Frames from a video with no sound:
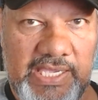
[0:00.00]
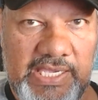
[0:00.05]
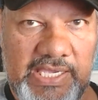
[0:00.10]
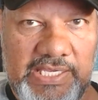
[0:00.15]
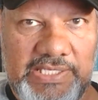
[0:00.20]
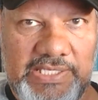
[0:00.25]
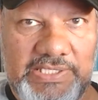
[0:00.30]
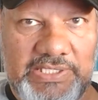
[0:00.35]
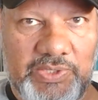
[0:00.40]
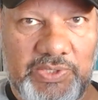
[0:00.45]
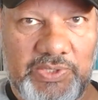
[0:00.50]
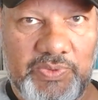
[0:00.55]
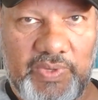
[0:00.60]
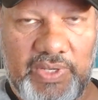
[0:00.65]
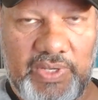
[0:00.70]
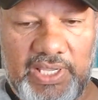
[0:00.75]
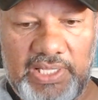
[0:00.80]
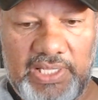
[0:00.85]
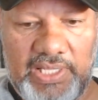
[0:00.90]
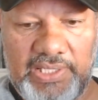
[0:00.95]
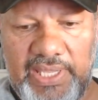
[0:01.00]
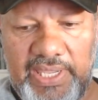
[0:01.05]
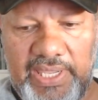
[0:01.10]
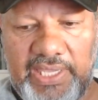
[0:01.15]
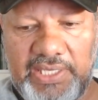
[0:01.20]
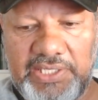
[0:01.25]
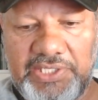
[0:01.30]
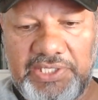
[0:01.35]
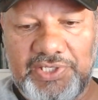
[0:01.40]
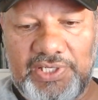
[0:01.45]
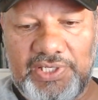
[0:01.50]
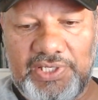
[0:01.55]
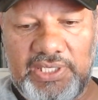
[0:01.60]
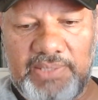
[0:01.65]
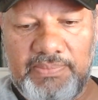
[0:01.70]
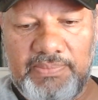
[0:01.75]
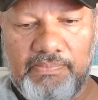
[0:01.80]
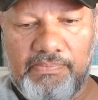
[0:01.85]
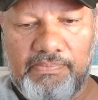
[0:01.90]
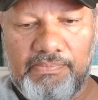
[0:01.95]
So Allah
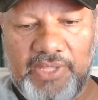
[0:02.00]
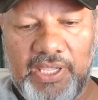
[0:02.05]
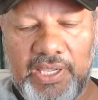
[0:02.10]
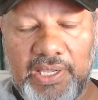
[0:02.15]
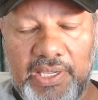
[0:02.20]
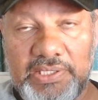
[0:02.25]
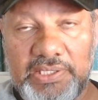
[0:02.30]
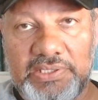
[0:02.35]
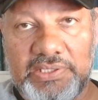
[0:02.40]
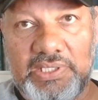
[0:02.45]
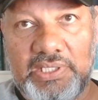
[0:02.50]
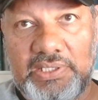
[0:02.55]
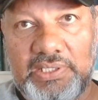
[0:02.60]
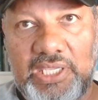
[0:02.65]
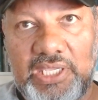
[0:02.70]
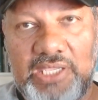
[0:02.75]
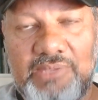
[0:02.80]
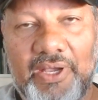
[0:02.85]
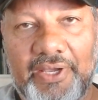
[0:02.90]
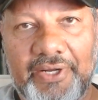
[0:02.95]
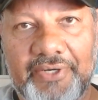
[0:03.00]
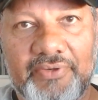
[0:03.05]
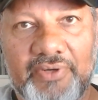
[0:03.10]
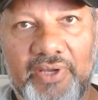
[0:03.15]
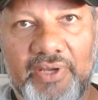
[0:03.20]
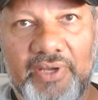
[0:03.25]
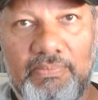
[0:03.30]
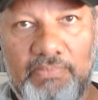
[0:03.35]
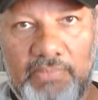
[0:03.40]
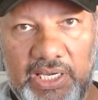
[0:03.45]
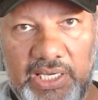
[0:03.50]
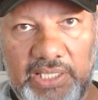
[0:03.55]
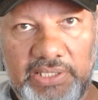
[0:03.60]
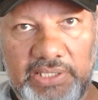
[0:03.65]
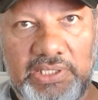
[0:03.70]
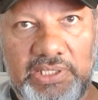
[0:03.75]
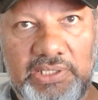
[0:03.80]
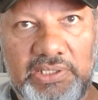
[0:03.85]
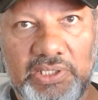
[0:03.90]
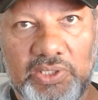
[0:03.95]
actually turns the name
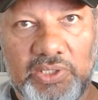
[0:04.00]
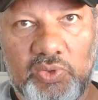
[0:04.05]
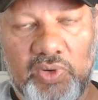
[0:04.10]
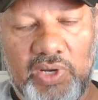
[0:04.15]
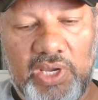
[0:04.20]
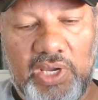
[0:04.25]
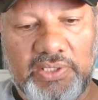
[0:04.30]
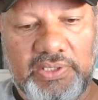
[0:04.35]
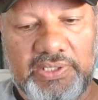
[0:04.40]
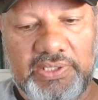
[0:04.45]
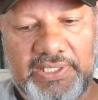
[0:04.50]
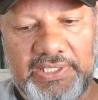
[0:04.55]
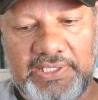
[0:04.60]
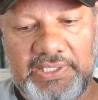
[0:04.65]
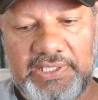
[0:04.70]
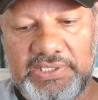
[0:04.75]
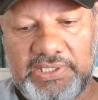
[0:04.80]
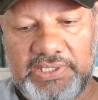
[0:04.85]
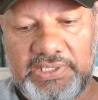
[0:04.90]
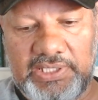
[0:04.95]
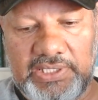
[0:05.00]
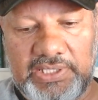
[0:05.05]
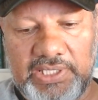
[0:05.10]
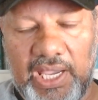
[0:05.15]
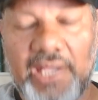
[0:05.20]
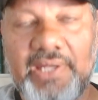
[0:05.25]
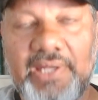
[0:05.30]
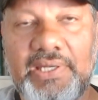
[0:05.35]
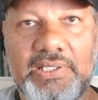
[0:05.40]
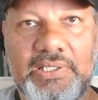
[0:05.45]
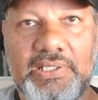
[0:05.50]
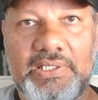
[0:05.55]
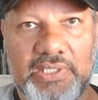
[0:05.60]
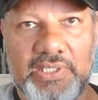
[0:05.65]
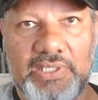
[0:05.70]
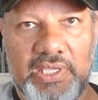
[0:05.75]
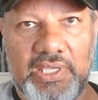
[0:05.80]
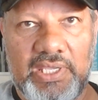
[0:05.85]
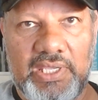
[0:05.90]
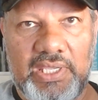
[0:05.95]
Ar-Rahman in the Quran. It is regarded
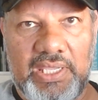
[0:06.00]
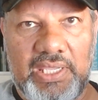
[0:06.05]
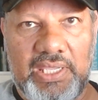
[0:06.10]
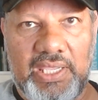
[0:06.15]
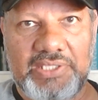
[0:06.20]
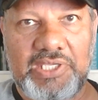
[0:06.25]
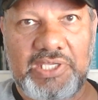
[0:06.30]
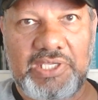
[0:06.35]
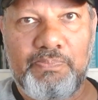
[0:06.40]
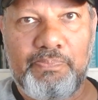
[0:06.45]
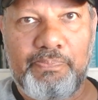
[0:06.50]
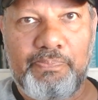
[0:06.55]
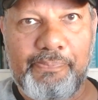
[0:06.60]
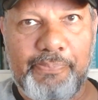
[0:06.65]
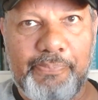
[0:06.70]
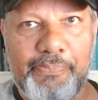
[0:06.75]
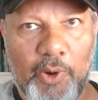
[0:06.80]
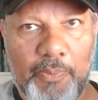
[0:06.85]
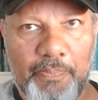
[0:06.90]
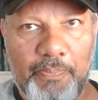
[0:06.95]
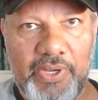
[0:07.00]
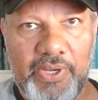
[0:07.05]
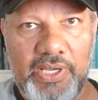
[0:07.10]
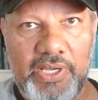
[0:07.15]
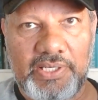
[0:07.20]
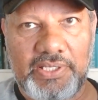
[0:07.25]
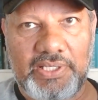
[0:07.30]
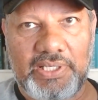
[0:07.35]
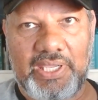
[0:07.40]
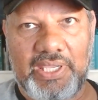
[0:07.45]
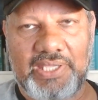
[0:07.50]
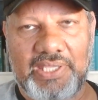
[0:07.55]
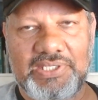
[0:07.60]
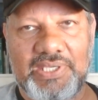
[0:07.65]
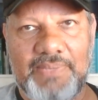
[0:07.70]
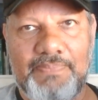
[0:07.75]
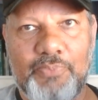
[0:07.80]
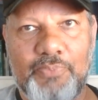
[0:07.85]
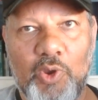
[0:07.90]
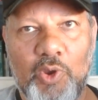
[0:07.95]
as a proper
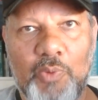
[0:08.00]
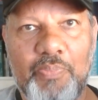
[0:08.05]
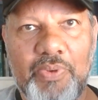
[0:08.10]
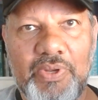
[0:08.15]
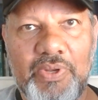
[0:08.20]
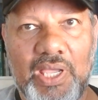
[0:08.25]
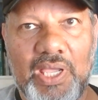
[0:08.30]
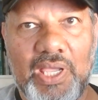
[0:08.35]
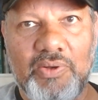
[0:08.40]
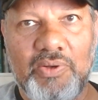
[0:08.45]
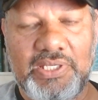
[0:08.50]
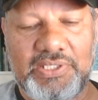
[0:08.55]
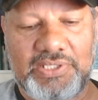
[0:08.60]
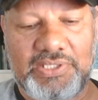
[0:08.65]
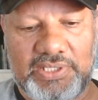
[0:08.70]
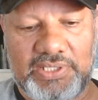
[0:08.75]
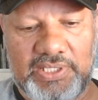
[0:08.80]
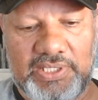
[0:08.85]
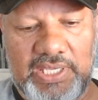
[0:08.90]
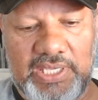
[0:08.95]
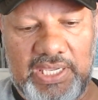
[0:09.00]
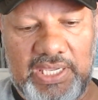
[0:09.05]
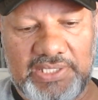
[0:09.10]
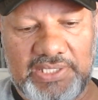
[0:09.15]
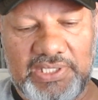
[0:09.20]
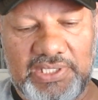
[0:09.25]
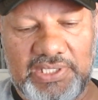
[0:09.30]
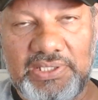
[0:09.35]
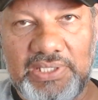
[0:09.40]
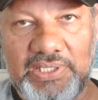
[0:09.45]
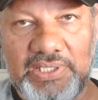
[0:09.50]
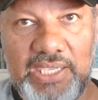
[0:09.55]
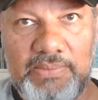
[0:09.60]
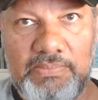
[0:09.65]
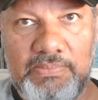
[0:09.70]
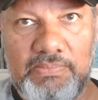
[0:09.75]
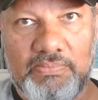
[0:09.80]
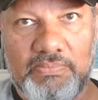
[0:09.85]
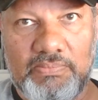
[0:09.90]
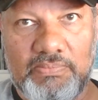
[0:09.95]
noun, as a
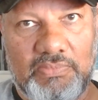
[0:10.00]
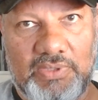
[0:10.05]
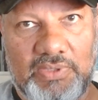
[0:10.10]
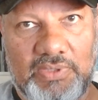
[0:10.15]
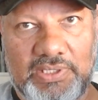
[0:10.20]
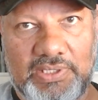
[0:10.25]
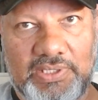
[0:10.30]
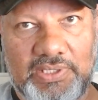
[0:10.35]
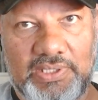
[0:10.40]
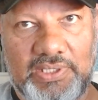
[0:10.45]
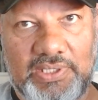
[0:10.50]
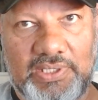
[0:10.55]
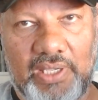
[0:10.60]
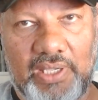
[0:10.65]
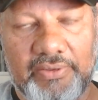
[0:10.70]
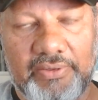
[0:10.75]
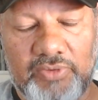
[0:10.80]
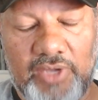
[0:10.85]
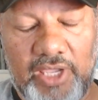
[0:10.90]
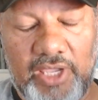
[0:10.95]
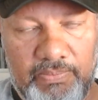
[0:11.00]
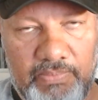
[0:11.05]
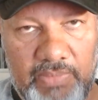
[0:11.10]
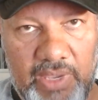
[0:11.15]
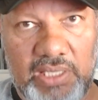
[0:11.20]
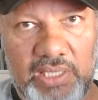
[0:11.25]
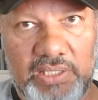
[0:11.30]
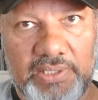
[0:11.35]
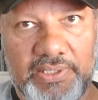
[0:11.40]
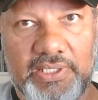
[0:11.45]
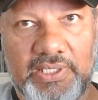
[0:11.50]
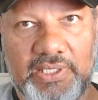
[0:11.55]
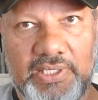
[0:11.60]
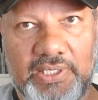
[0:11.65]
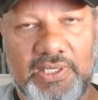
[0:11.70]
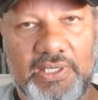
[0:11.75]
name, Ar-Rahman.